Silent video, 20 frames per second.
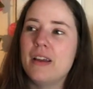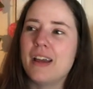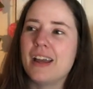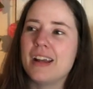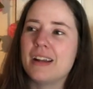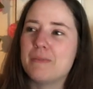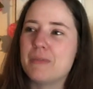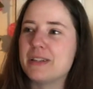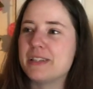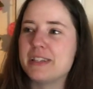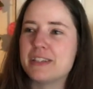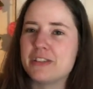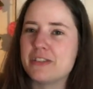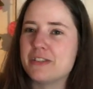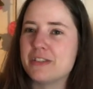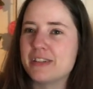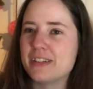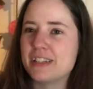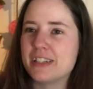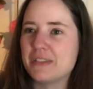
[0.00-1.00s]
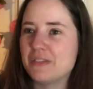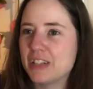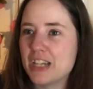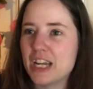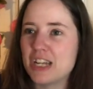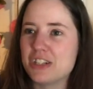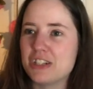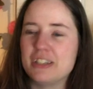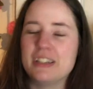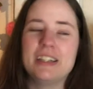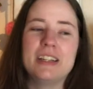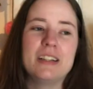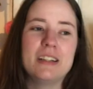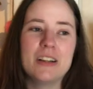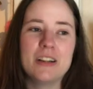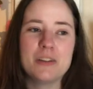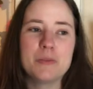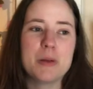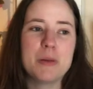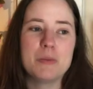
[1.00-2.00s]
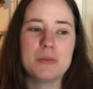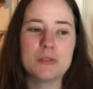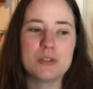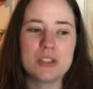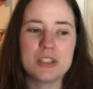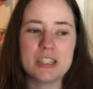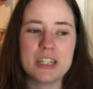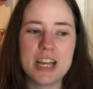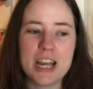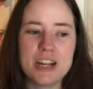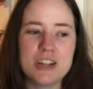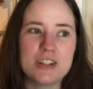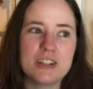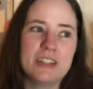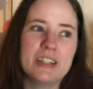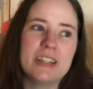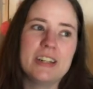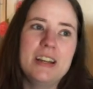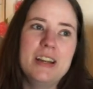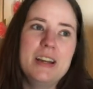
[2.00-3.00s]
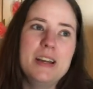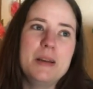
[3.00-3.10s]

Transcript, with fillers: And my sister and stuff occasionally, and other people just occasionally.